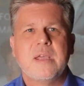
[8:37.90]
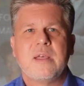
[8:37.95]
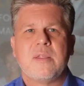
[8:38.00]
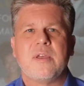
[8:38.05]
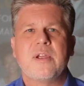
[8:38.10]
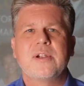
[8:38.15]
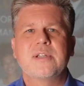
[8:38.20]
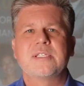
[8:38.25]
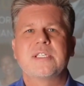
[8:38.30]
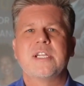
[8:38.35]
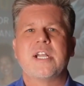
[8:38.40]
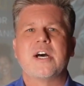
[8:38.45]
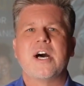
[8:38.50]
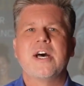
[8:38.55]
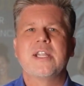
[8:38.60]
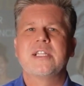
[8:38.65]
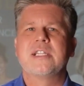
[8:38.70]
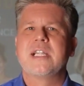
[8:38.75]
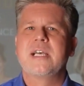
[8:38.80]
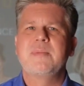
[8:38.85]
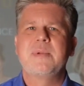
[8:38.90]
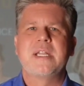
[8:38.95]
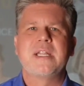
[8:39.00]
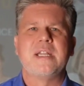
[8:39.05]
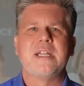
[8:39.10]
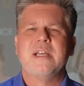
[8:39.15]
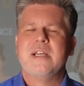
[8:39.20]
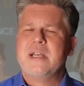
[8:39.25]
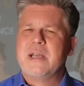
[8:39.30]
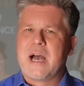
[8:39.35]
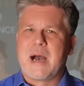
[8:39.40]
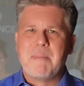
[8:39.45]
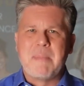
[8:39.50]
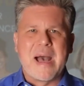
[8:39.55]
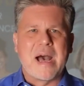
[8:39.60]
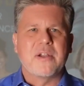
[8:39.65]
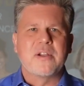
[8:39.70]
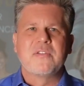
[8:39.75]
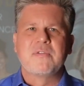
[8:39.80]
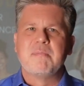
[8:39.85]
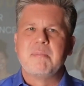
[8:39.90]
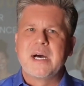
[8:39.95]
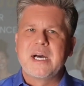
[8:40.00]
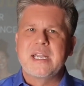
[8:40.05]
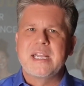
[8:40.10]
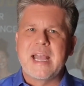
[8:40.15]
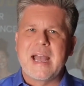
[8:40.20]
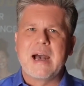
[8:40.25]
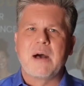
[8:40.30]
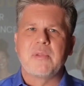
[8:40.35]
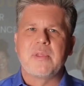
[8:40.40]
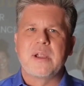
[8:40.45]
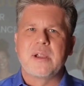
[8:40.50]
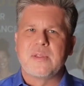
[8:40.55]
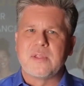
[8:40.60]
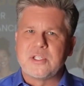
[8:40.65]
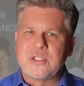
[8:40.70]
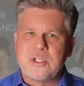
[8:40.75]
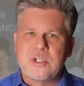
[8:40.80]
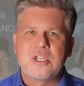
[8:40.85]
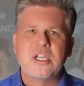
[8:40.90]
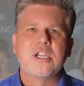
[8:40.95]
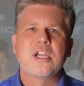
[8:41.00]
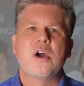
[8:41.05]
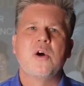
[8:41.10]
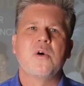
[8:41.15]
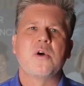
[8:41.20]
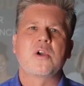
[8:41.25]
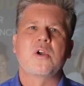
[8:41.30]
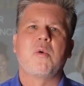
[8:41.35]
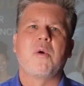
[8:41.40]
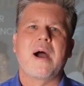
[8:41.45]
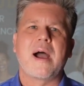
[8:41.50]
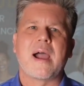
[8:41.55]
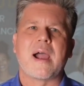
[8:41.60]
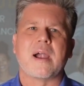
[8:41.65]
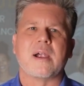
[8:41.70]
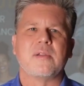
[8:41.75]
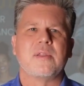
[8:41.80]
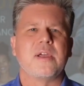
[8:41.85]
There is an unlimited amount of money out there that you can go acquire.